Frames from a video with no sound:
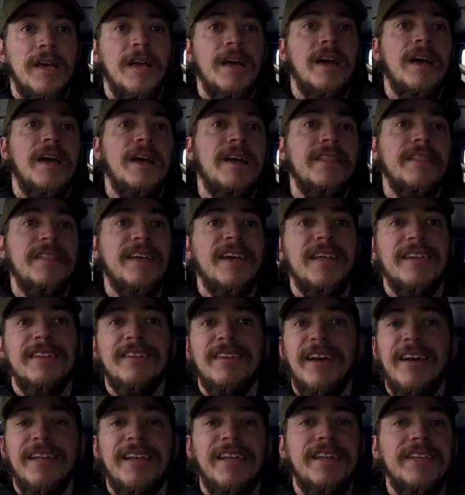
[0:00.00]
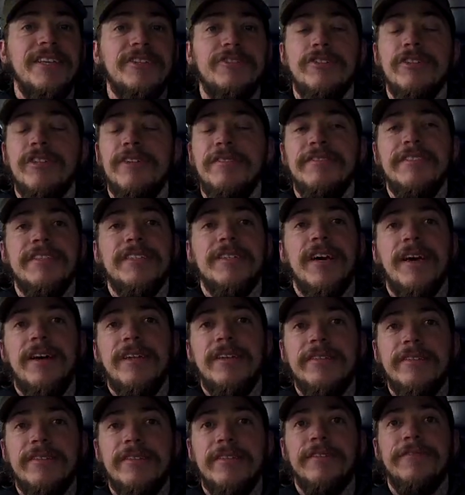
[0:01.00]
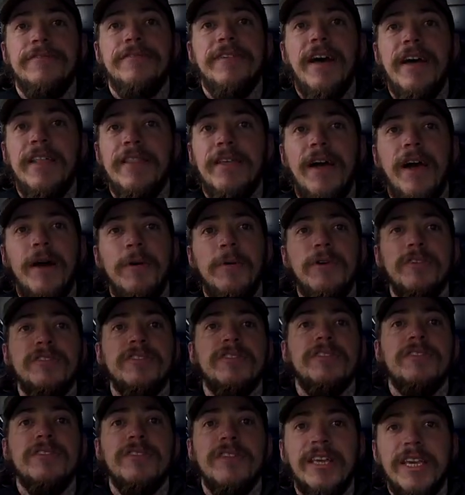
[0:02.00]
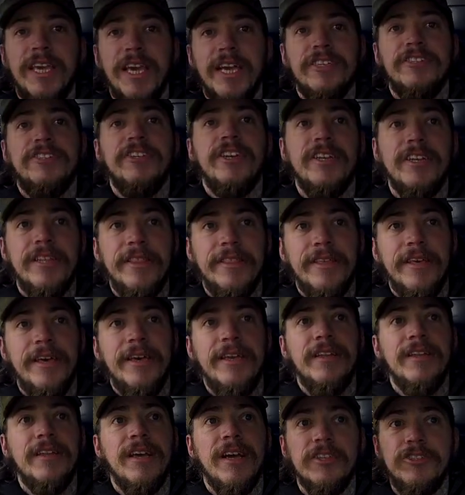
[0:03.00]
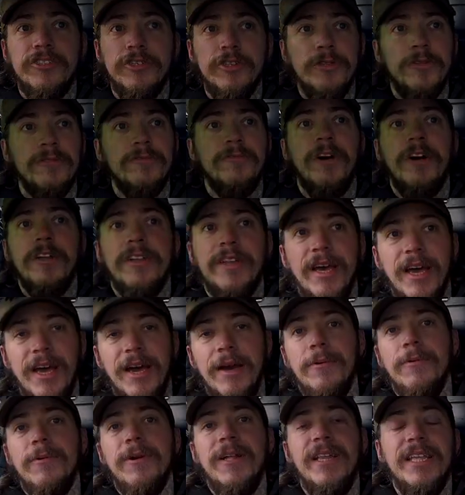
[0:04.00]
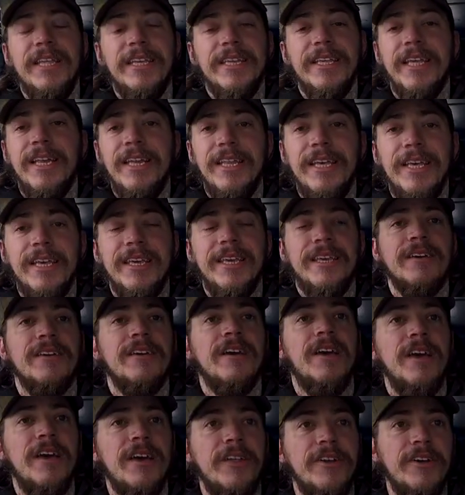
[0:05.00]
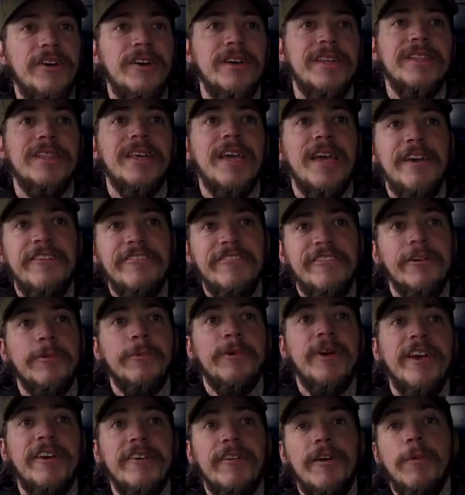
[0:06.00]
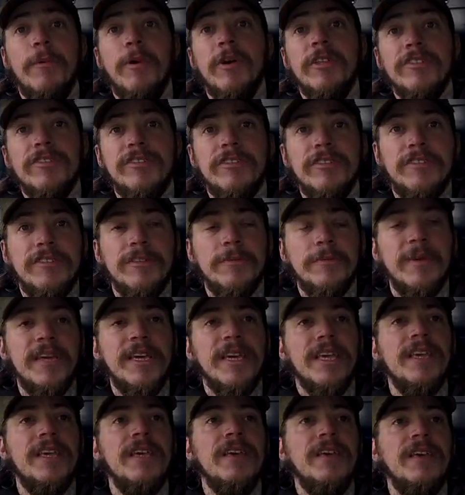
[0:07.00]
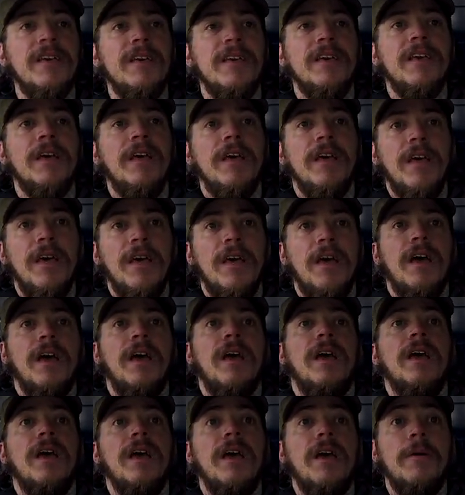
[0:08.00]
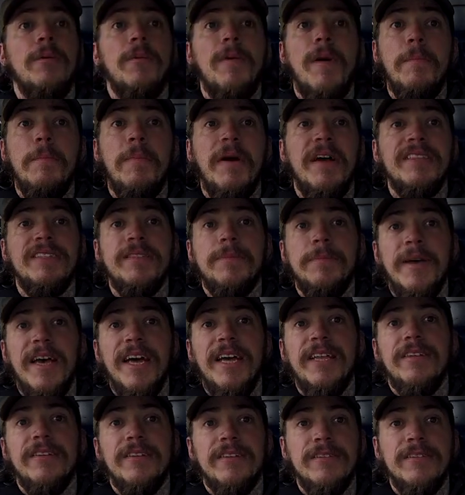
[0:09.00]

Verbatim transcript: and then I literally resided to the fact that I wasn't going to catch anything I chucked the rod out willy-nilly uh, not in the area where I wanted to be uh, went back to bed